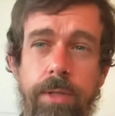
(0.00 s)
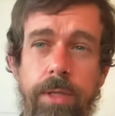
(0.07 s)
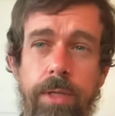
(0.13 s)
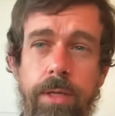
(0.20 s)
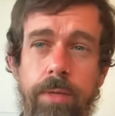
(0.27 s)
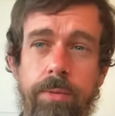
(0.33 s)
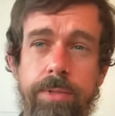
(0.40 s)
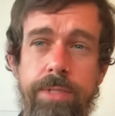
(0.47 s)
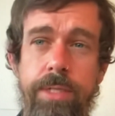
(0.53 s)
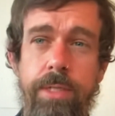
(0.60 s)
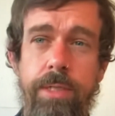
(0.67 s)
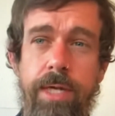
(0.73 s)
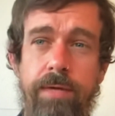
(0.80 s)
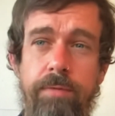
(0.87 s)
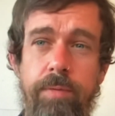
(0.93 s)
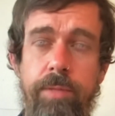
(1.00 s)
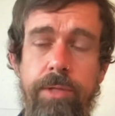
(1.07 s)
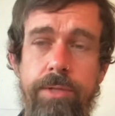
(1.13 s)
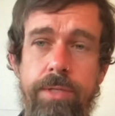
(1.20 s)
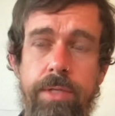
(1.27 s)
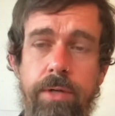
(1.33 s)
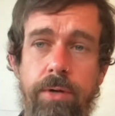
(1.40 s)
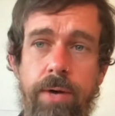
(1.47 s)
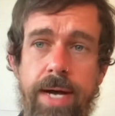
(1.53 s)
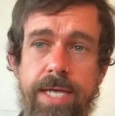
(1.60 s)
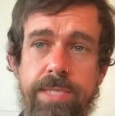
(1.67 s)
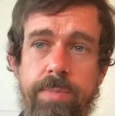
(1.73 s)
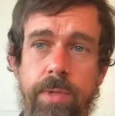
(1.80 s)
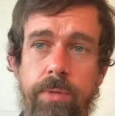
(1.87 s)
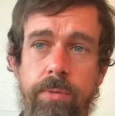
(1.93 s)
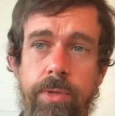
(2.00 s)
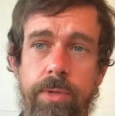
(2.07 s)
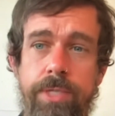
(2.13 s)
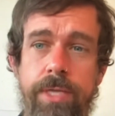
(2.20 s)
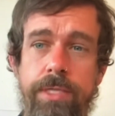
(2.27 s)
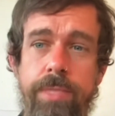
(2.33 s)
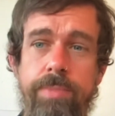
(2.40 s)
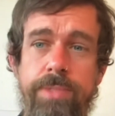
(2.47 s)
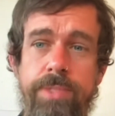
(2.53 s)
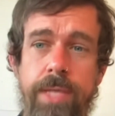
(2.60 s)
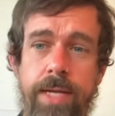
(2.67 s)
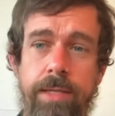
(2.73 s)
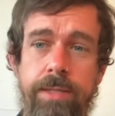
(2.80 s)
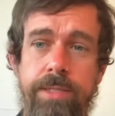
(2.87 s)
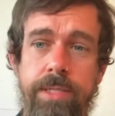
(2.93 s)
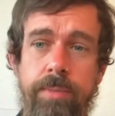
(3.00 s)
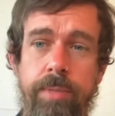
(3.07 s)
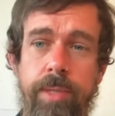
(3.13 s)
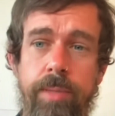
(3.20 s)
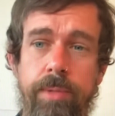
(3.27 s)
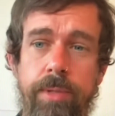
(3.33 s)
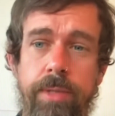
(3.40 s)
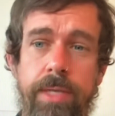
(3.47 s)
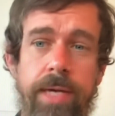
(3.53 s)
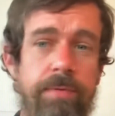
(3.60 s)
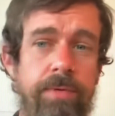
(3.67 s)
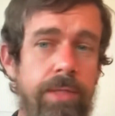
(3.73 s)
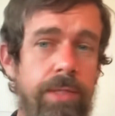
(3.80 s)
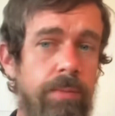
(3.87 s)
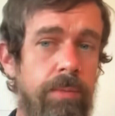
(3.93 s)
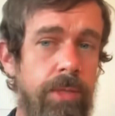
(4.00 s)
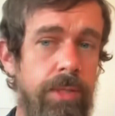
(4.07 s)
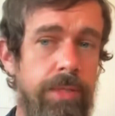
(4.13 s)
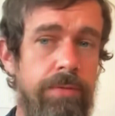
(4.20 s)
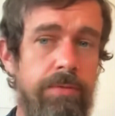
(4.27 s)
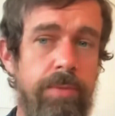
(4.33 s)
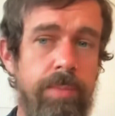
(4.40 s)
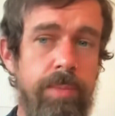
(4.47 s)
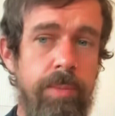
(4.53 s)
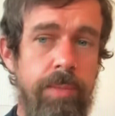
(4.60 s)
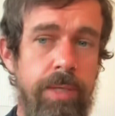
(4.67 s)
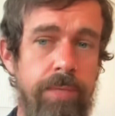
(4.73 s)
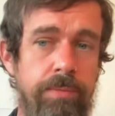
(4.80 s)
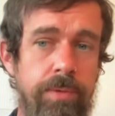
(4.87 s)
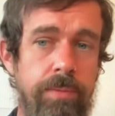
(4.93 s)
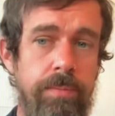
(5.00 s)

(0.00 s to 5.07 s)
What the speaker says: We see a lot of abuse and harassment, which ends up silencing people and having them leave from the platform.